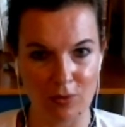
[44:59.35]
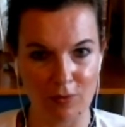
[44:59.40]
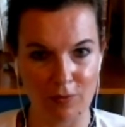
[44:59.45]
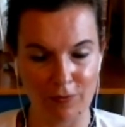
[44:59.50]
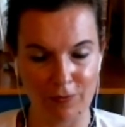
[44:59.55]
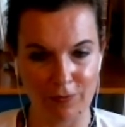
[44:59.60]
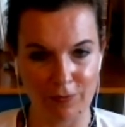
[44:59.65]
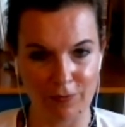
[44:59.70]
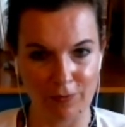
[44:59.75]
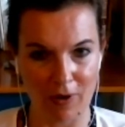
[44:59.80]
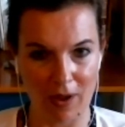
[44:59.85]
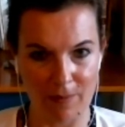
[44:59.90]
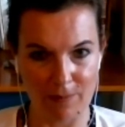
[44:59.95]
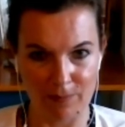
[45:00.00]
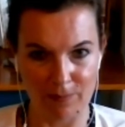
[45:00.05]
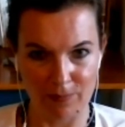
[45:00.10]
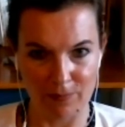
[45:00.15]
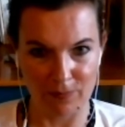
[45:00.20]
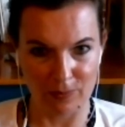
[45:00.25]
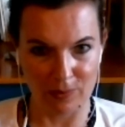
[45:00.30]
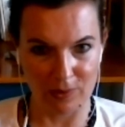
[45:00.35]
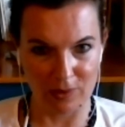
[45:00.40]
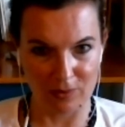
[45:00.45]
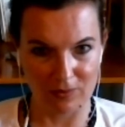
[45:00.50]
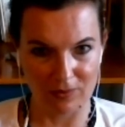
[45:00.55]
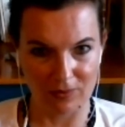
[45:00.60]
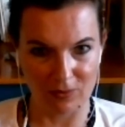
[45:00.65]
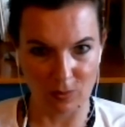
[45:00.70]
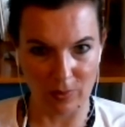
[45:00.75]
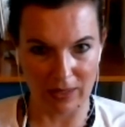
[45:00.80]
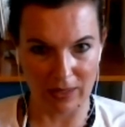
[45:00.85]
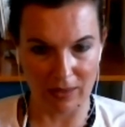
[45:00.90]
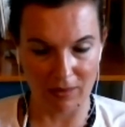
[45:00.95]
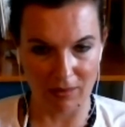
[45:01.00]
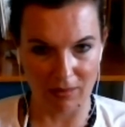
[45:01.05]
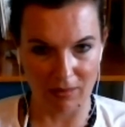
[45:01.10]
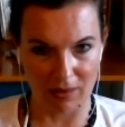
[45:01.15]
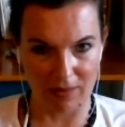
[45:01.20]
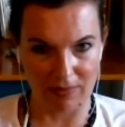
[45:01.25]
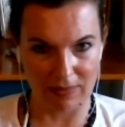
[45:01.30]
from the
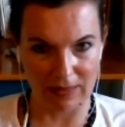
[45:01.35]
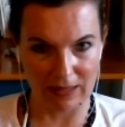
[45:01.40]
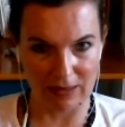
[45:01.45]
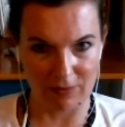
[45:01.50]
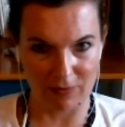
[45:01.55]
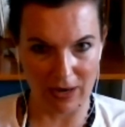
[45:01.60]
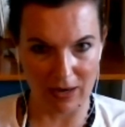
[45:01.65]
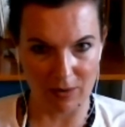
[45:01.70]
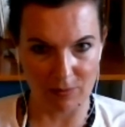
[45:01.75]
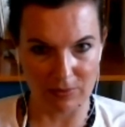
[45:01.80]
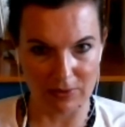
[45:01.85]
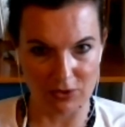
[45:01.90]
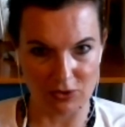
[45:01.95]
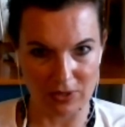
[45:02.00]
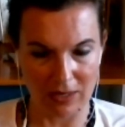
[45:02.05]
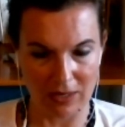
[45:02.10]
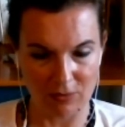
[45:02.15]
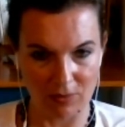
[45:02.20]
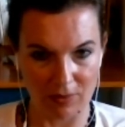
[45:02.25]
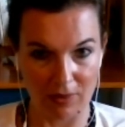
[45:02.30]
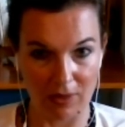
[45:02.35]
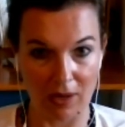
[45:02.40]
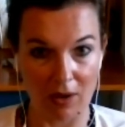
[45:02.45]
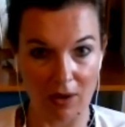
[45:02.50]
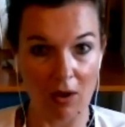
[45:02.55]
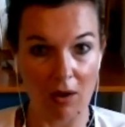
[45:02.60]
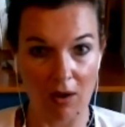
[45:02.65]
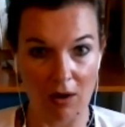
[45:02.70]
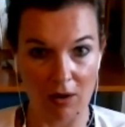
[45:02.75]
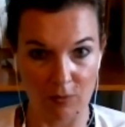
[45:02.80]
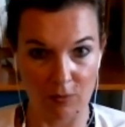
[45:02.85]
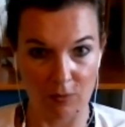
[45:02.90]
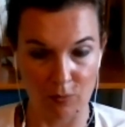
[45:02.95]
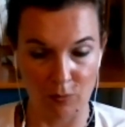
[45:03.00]
soil and the environment generally are